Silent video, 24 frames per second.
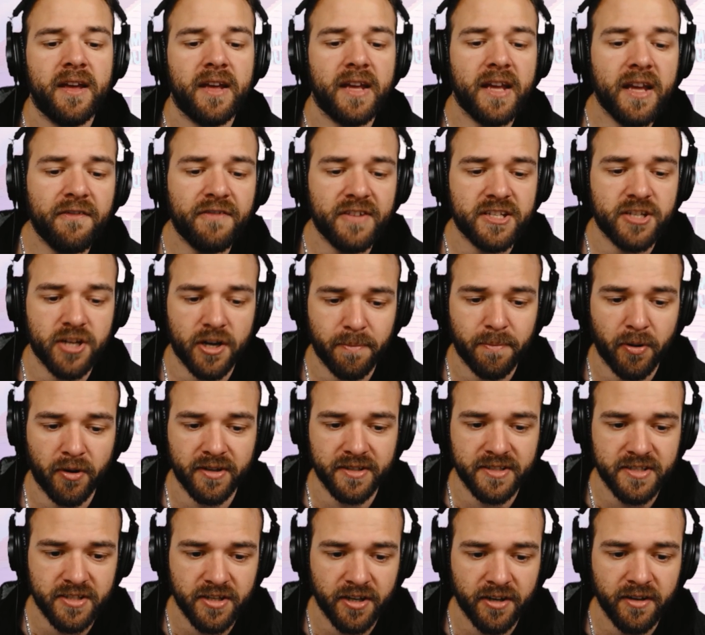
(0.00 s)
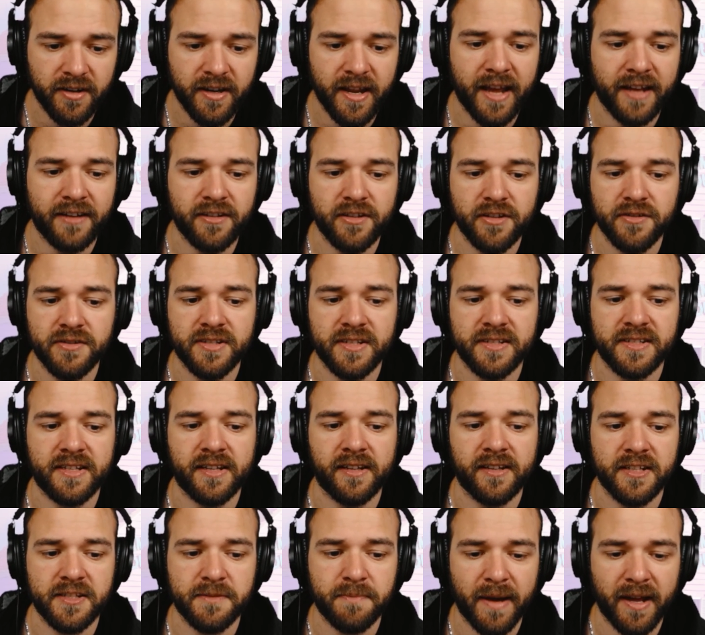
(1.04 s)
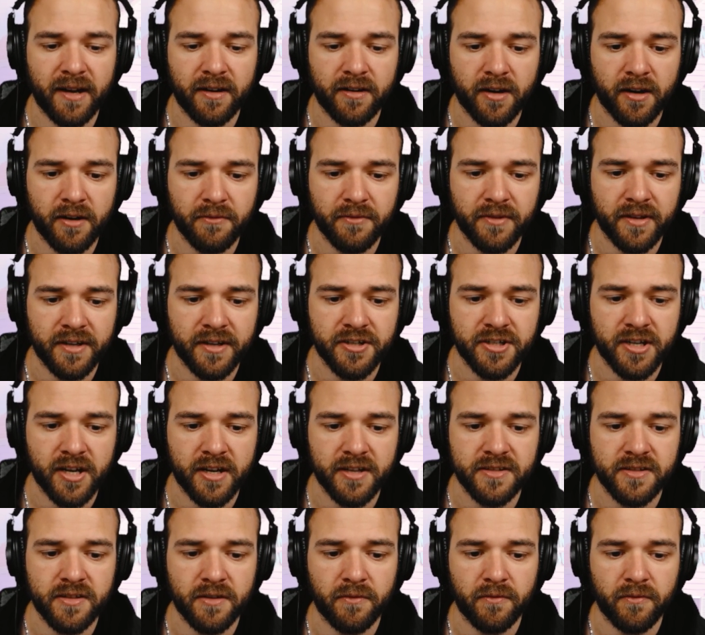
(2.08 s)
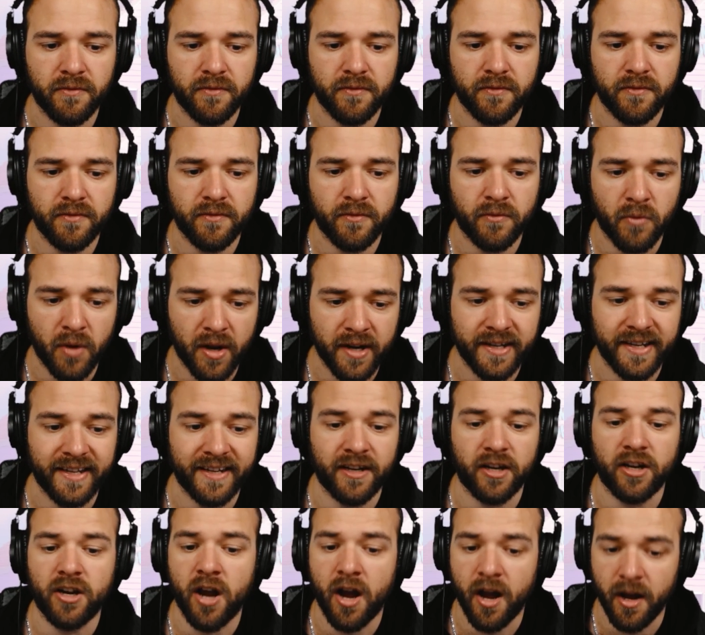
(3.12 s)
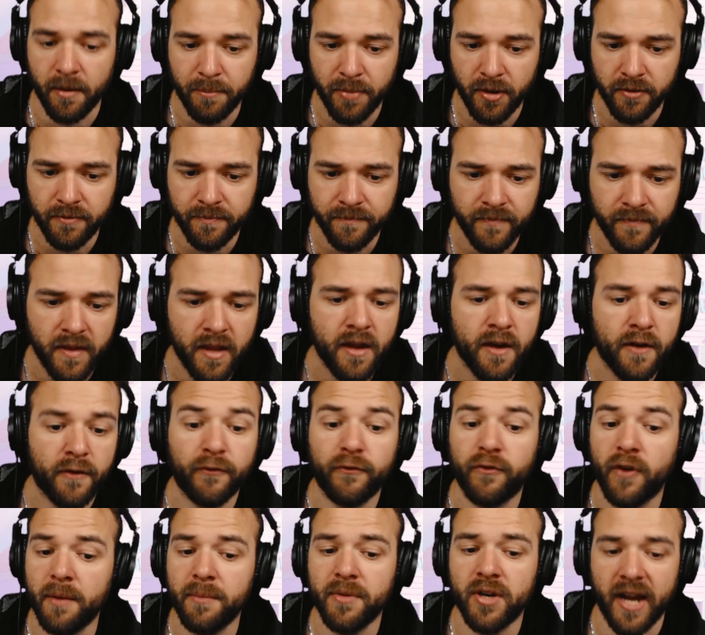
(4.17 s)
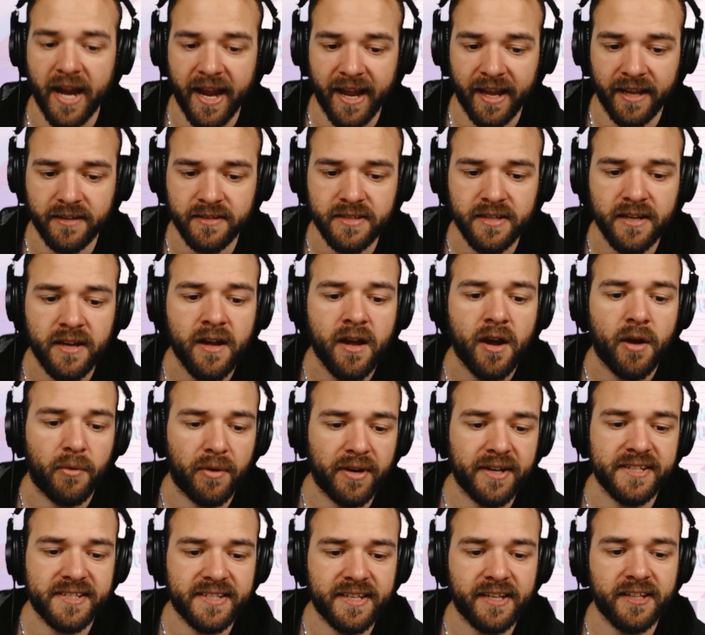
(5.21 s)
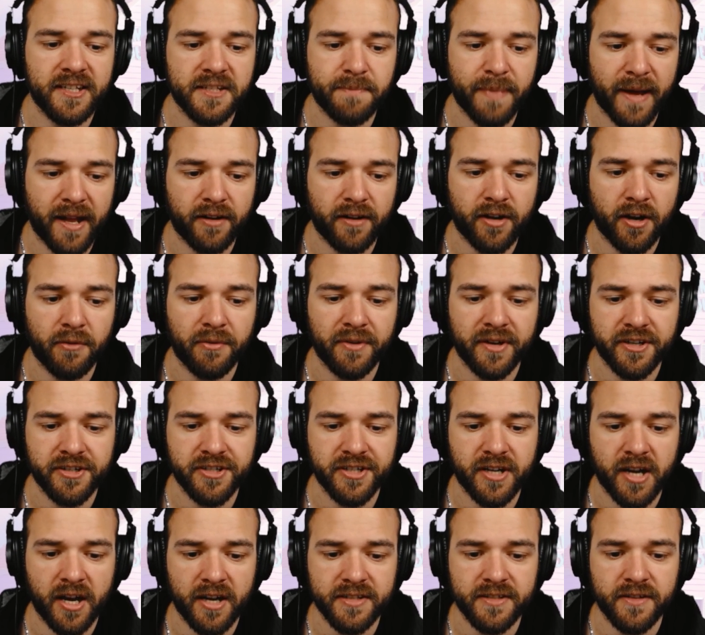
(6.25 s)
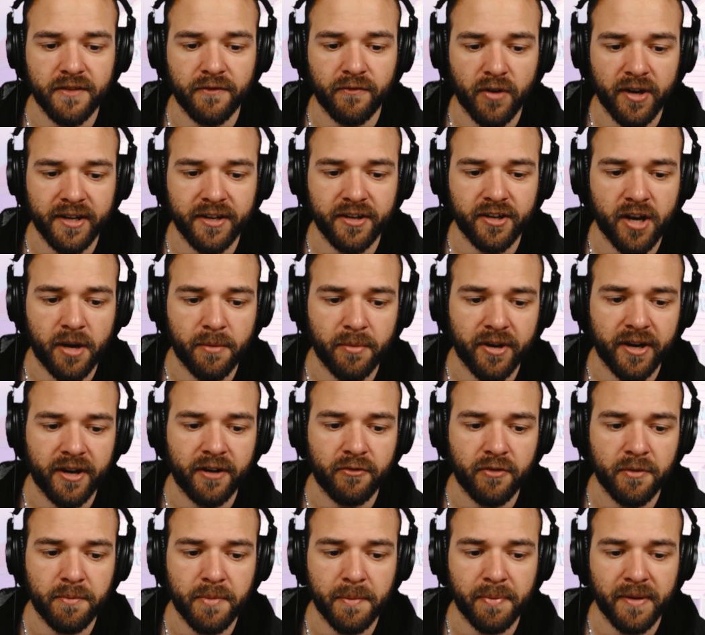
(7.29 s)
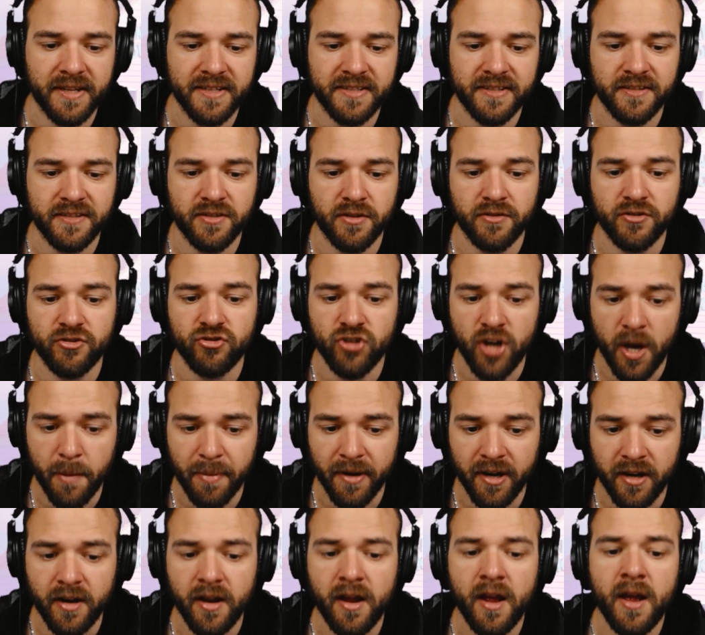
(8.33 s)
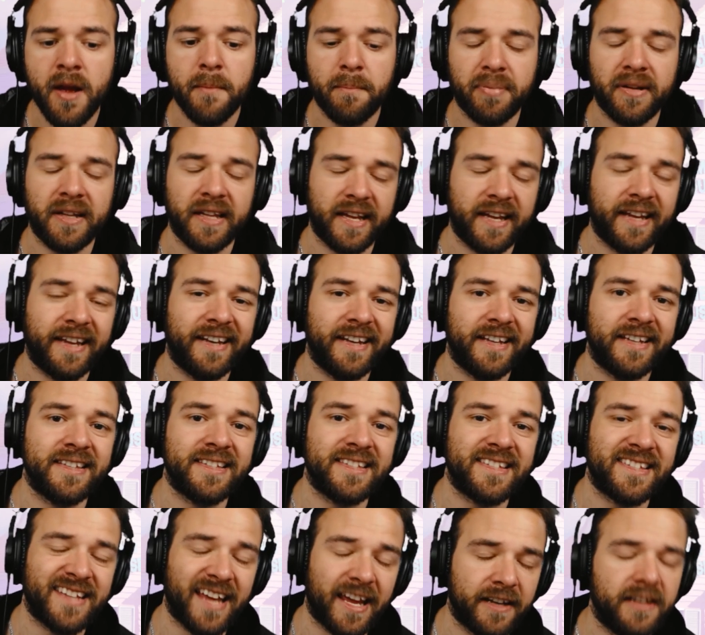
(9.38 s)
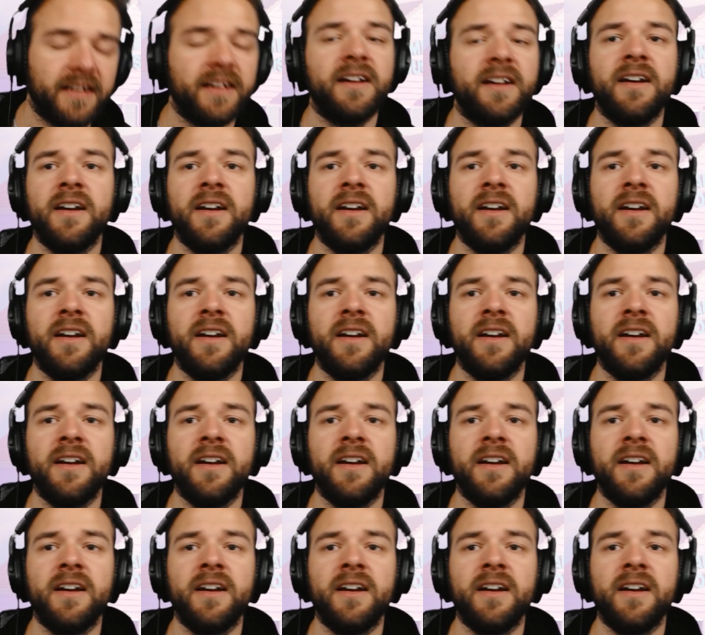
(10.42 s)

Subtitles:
If it's your opponent's turn and you use the Skilless battle card when the energy cost of 1 in a combo from your hand, when a Skilless battle card when energy cost of 1 in your combo area would be placed in its owner's drop area, play it instead.